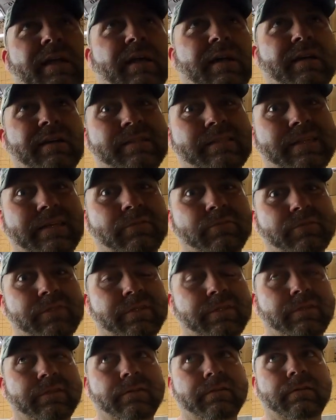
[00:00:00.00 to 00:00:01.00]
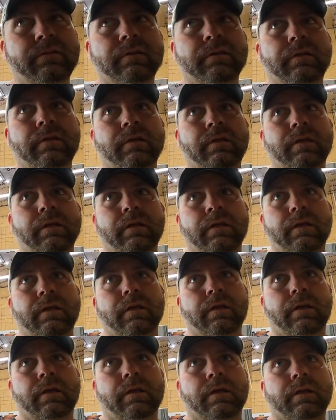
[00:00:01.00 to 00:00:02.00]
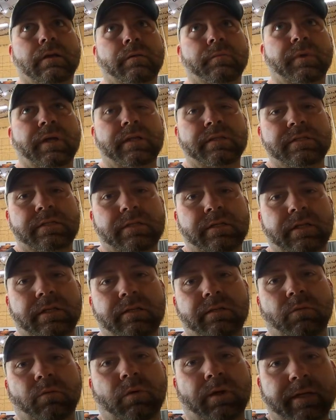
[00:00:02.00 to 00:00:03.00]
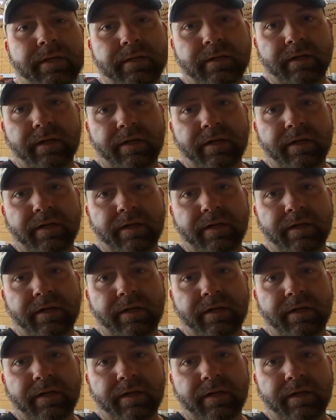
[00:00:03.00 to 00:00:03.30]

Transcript: It kind of sounds good. It's in the white